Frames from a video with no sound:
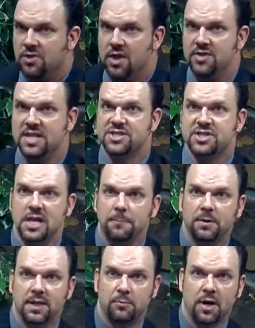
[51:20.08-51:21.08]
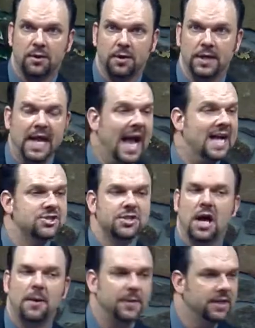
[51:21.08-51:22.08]
then this simply, brethren, has
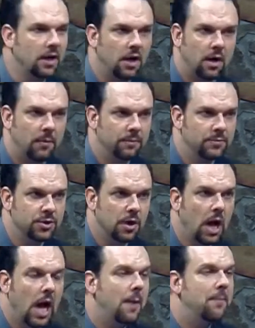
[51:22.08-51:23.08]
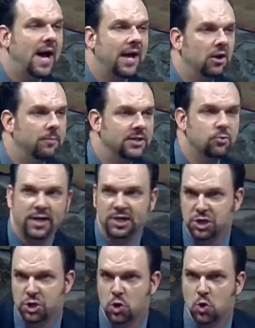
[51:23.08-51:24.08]
not become a battle
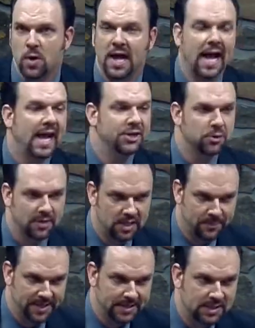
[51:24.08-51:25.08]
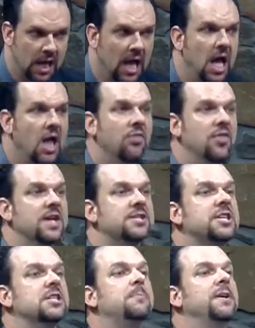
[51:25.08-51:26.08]
between you and your enemies.
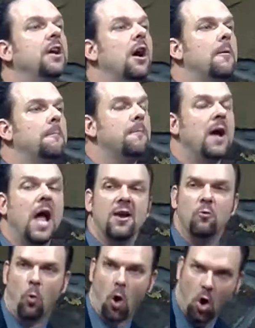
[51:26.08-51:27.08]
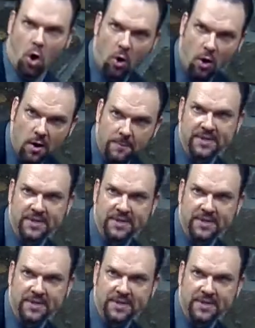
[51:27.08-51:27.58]
This has become a war